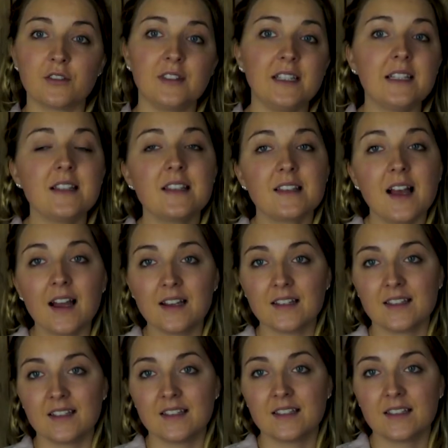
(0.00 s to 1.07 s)
So these
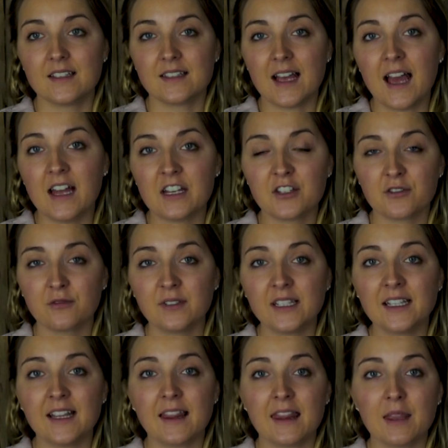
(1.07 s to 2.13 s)
sizes is
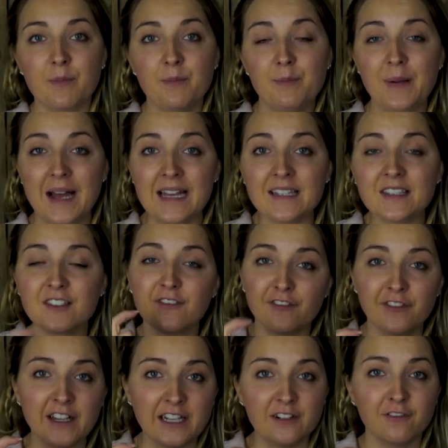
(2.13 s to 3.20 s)
actually the best
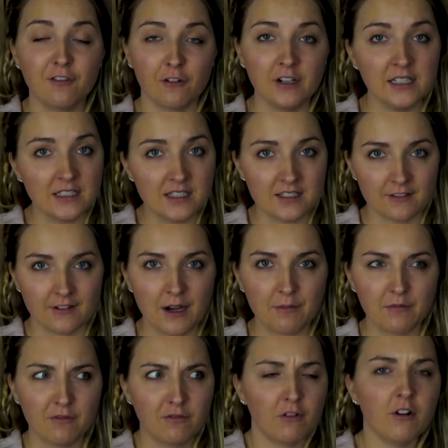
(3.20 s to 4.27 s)
fit for
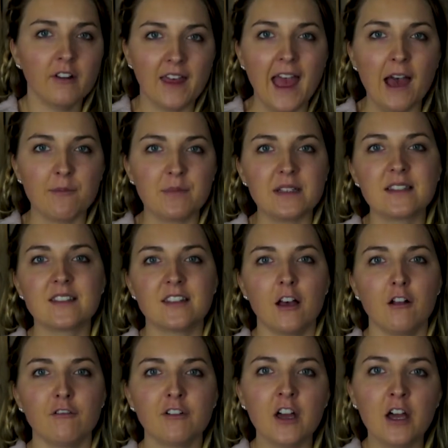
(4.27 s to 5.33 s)
Instagram, for the app
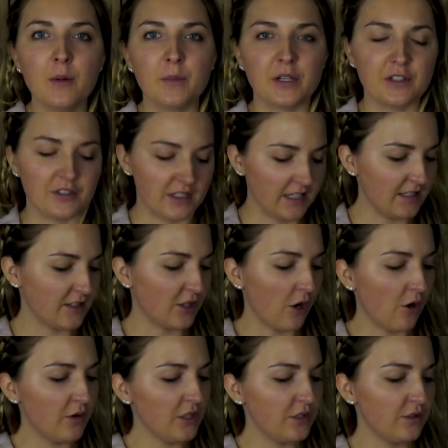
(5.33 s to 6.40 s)
itself, because it's
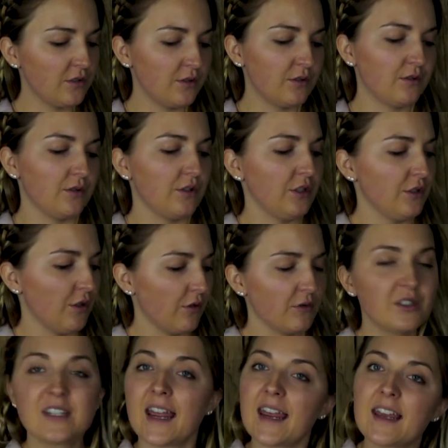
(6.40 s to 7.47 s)
going to, you know,
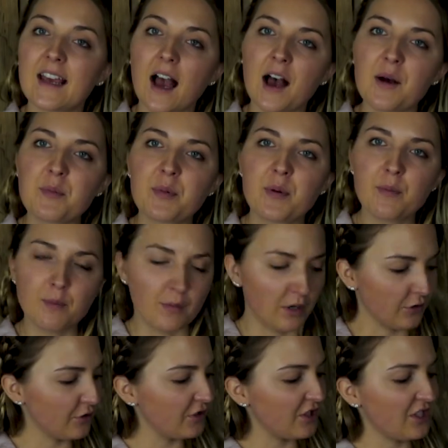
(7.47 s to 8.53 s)
take up
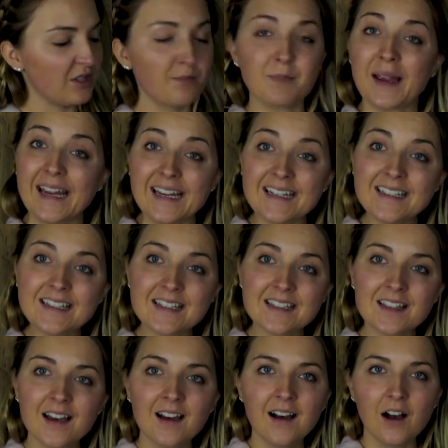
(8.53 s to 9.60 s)
most
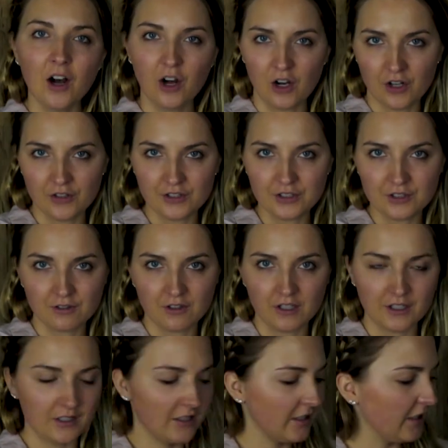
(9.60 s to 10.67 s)
space on
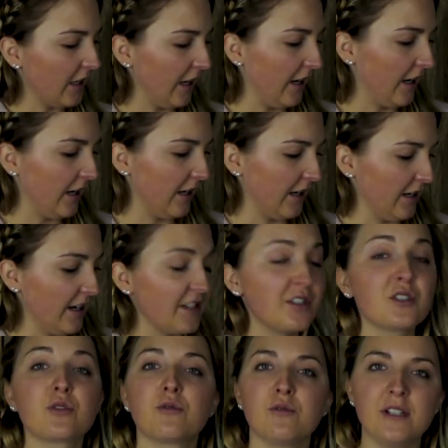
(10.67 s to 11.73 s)
your uh,
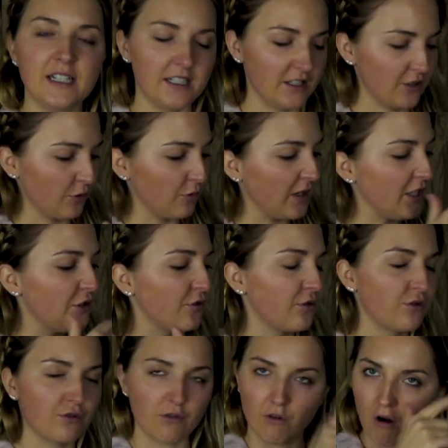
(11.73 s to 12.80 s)
screen. So when you
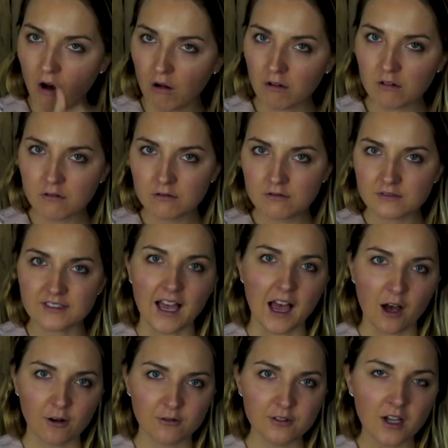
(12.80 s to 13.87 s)
scroll
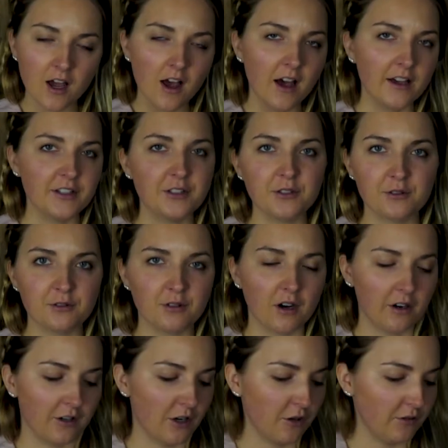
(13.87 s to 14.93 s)
down, you
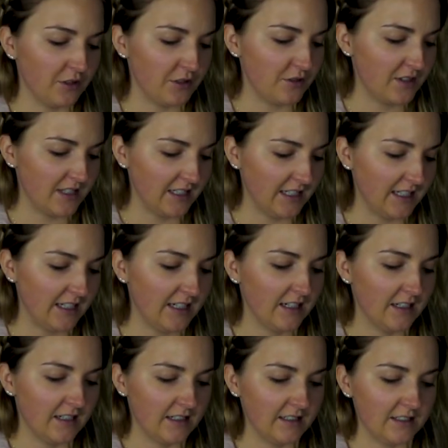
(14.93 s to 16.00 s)
are going to
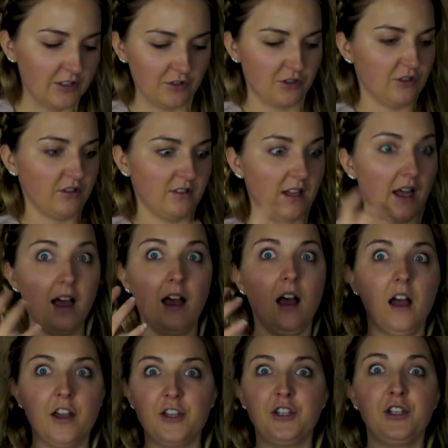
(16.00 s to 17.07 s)
see just
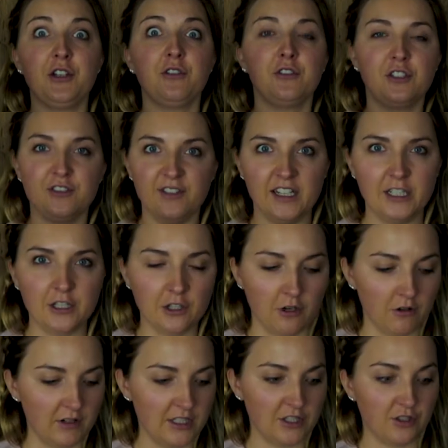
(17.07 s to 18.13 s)
a huge
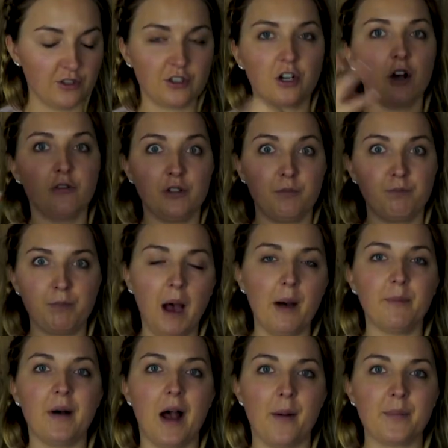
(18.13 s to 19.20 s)
video. It's just going to
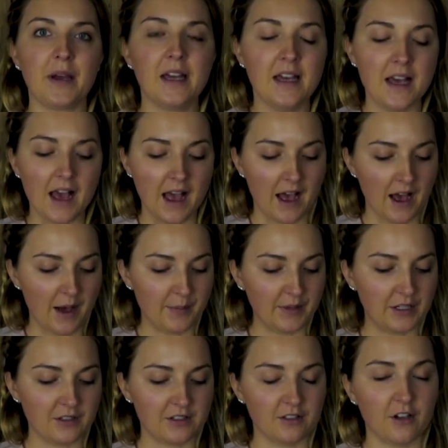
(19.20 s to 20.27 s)
pop up uh,
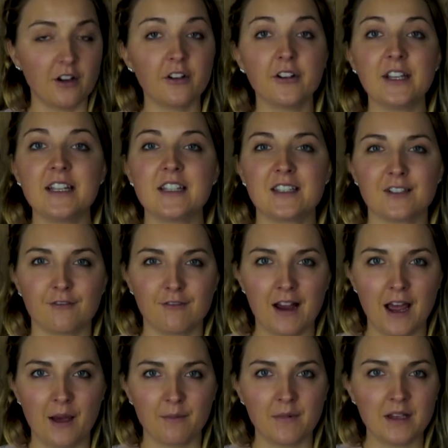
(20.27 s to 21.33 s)
because on
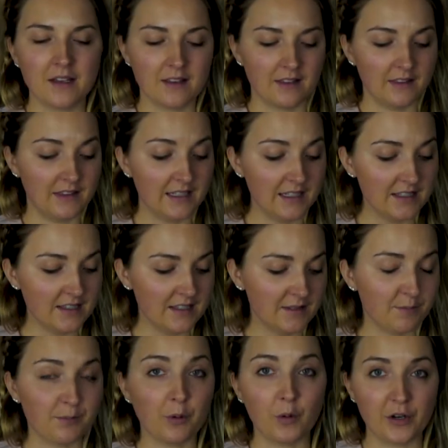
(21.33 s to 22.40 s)
Instagram,
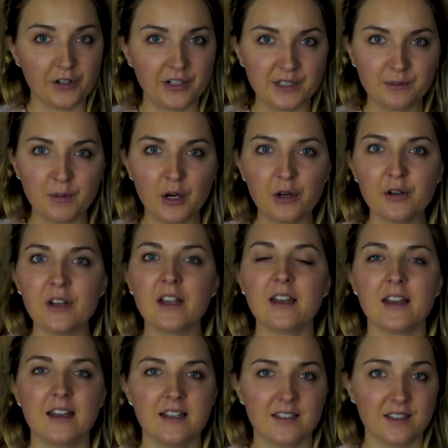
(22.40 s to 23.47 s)
this portrait mode
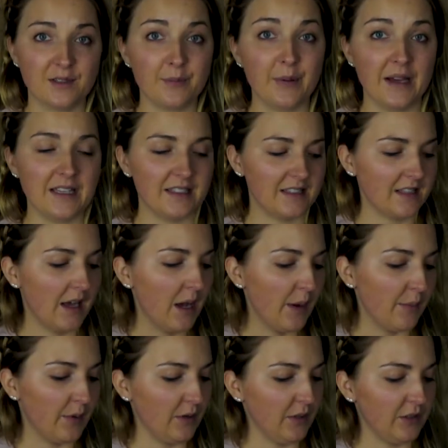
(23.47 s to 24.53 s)
is the best,
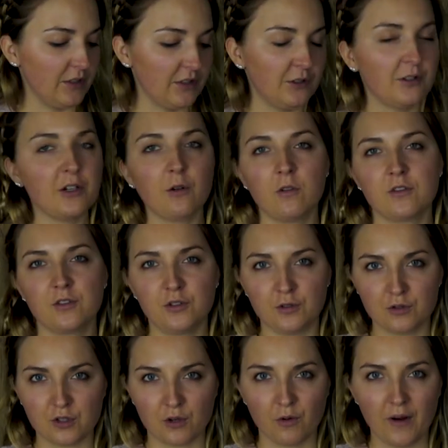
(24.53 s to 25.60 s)
but you can also do
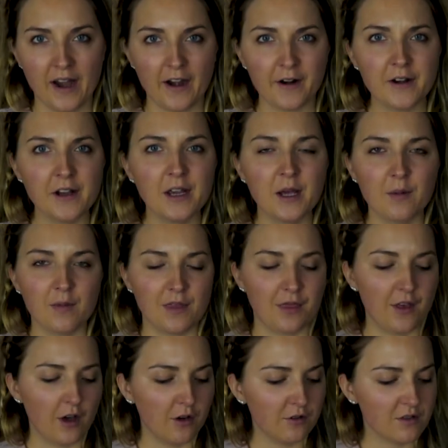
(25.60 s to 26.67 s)
square, but
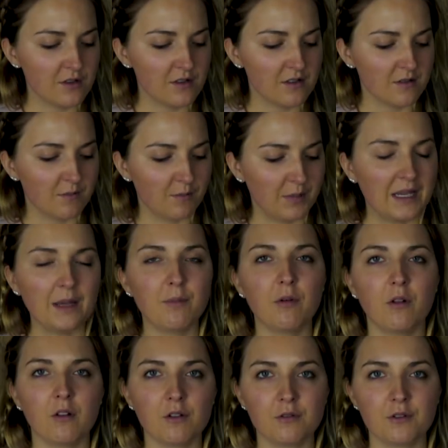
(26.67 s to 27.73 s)
those
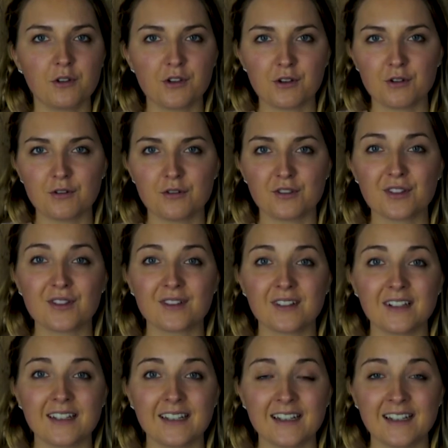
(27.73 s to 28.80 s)
people who use
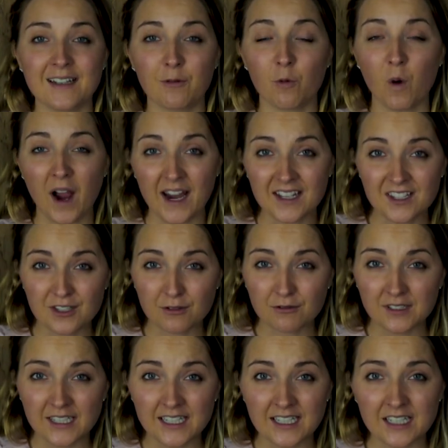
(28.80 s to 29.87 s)
uh,
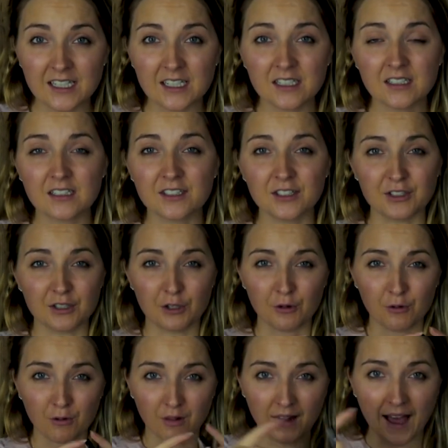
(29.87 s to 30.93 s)
widescreen, you
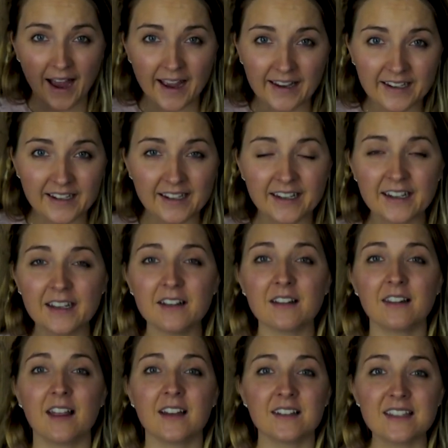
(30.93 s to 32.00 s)
know, lying
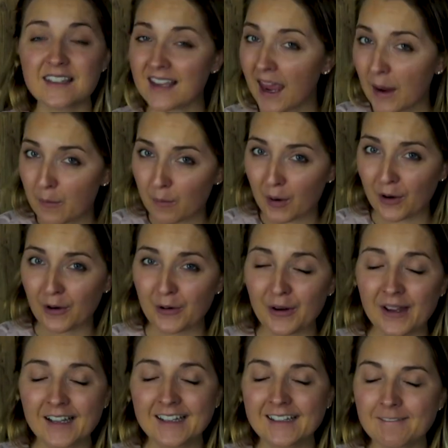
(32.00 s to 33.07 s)
landscape
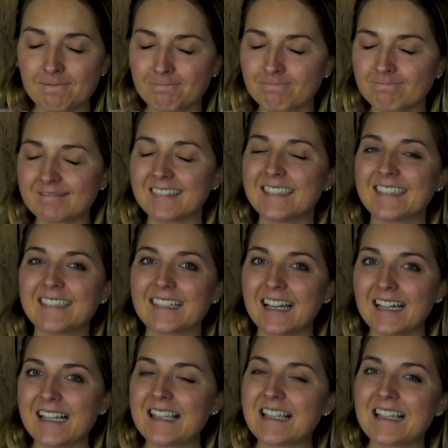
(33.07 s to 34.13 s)
mode,
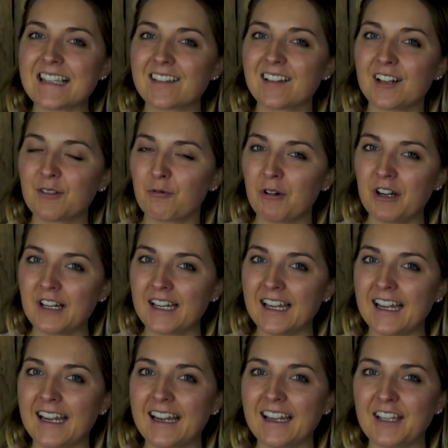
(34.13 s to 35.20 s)
guys, it's not
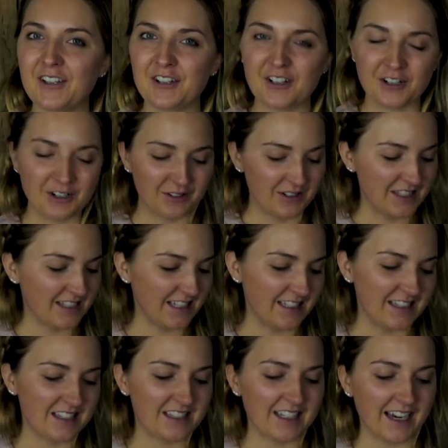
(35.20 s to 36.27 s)
working. You know, it's
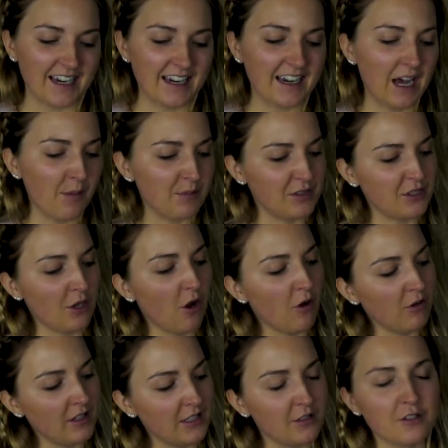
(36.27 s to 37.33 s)
it's taking up
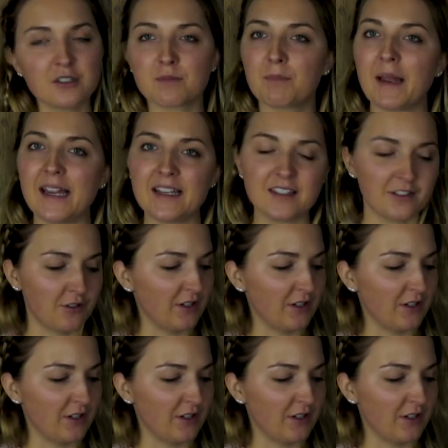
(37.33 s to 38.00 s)
so little space.